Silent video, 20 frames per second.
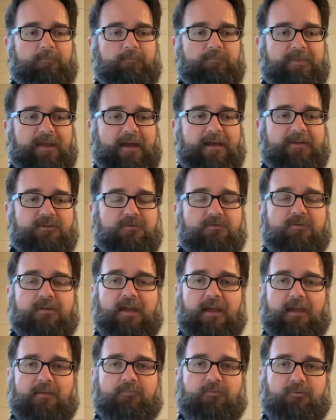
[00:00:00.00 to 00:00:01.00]
that you
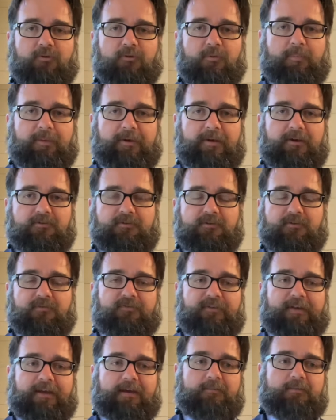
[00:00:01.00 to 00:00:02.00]
can prepare your
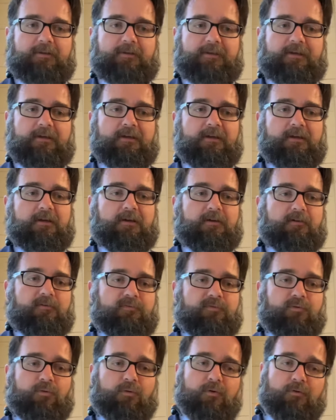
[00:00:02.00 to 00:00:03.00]
family
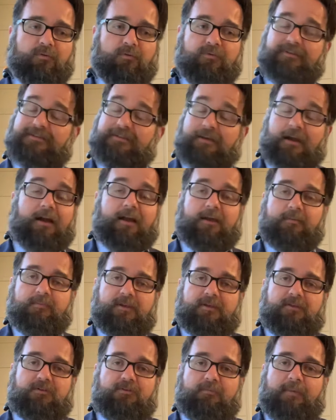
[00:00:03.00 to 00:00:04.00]
for the time
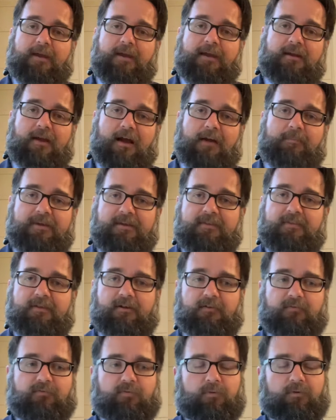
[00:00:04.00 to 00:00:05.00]
that you may not be
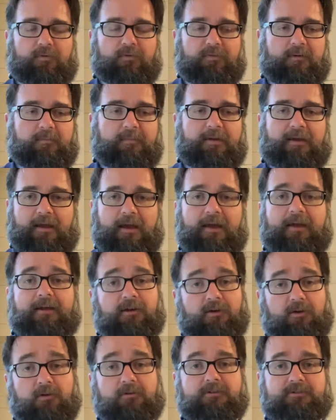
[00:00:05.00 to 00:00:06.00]
there for them. And I
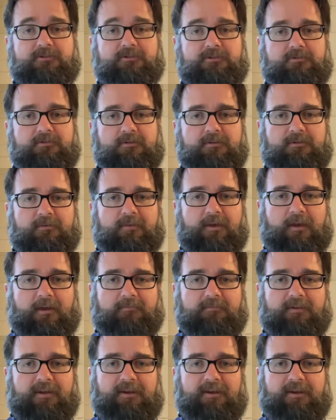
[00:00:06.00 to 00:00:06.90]
encourage you to do that.